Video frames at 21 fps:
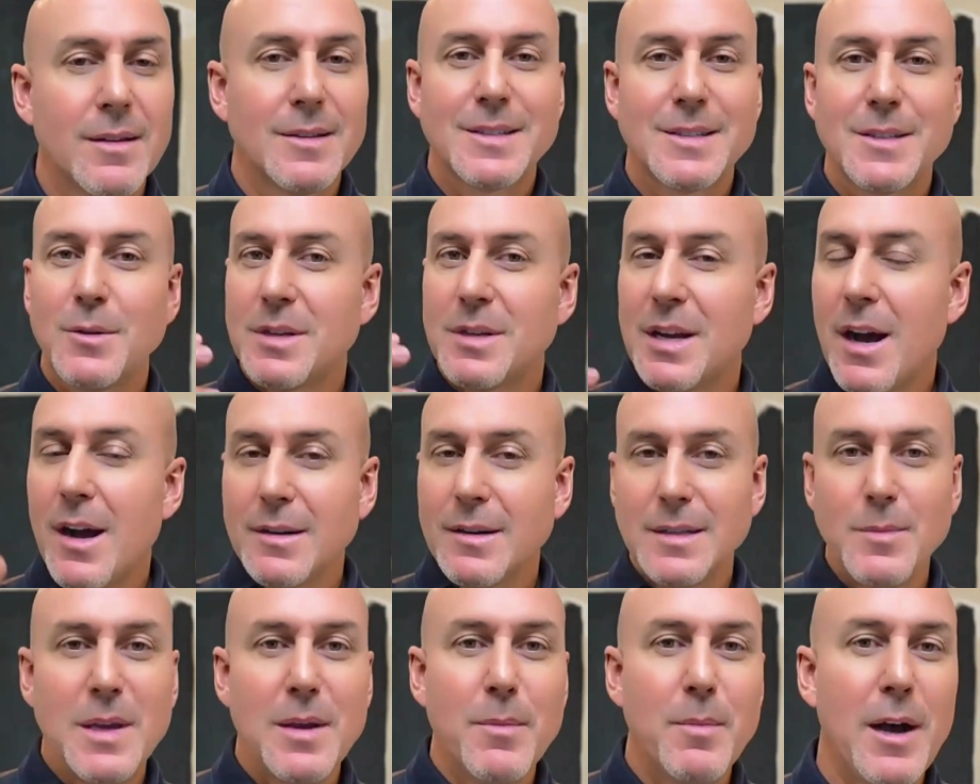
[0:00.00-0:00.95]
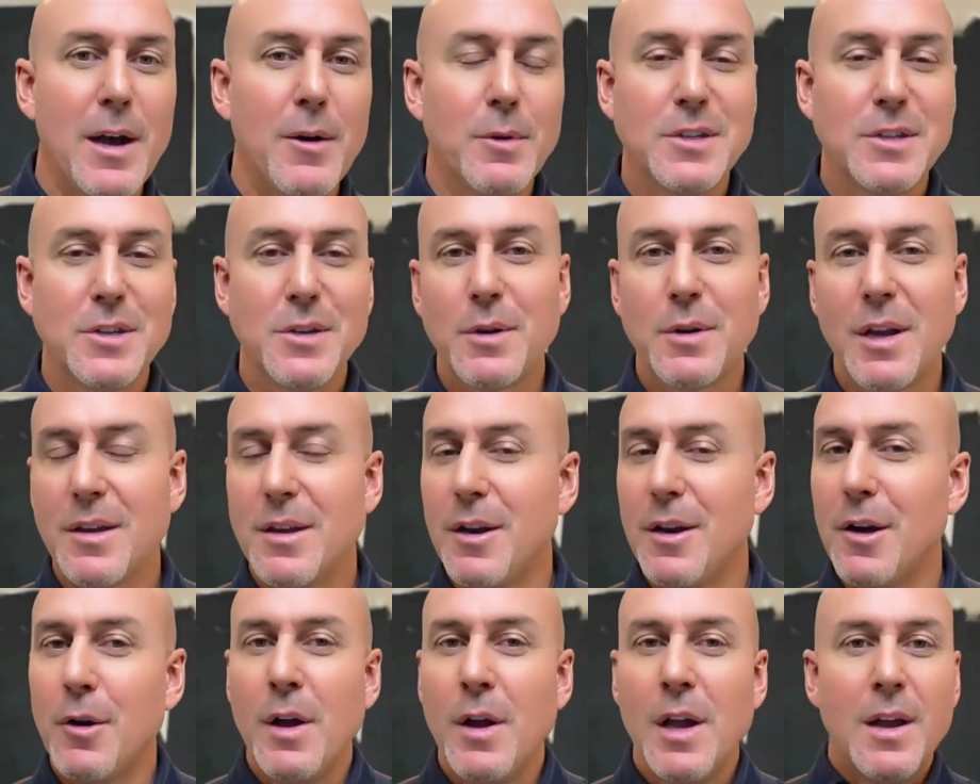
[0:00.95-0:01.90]
So talk to me about what you
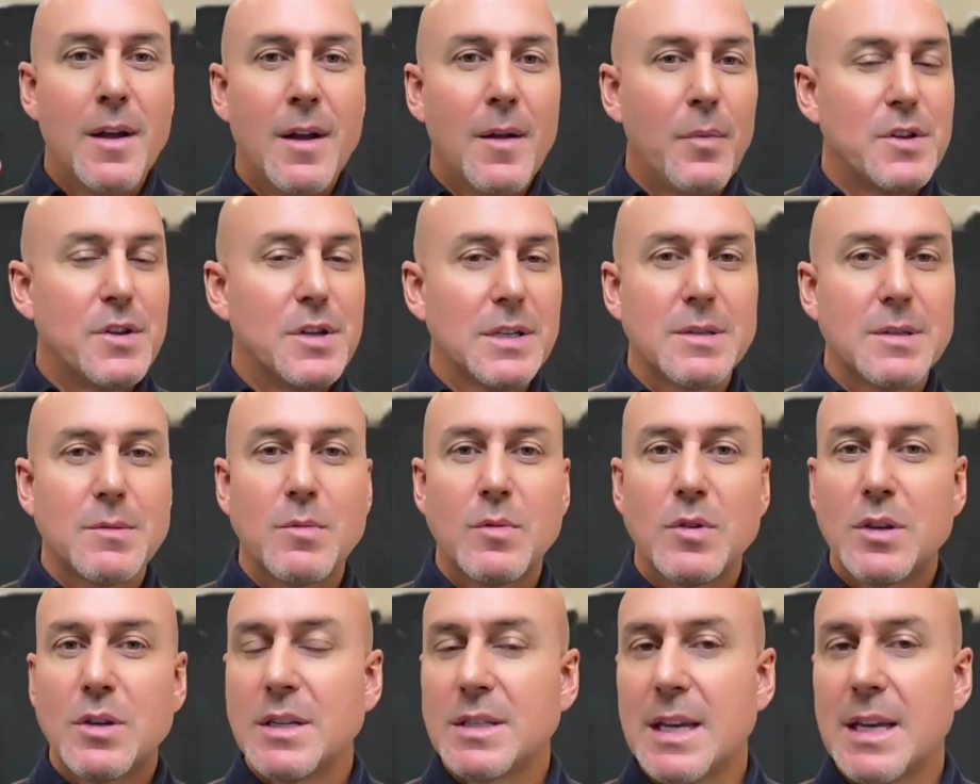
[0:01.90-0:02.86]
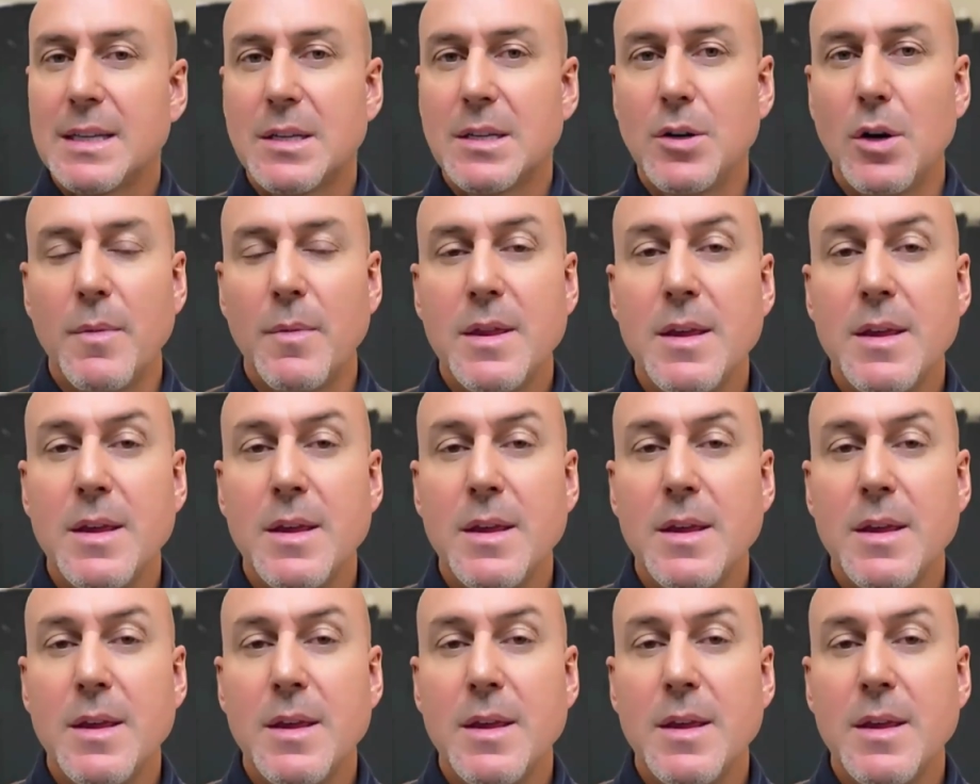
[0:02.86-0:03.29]
can, just get to know them.